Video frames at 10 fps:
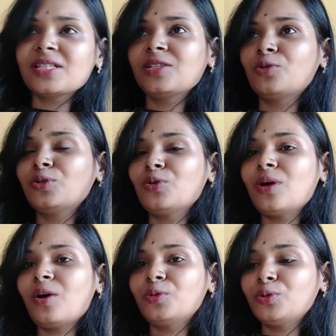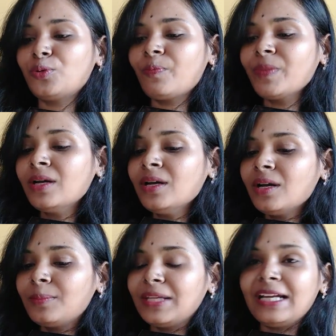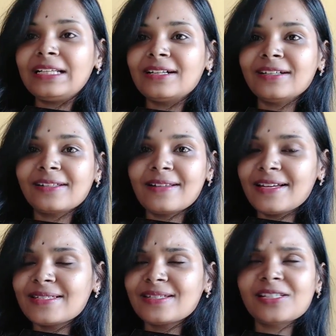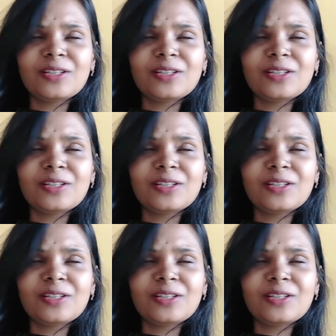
She don't know how to plait her dress.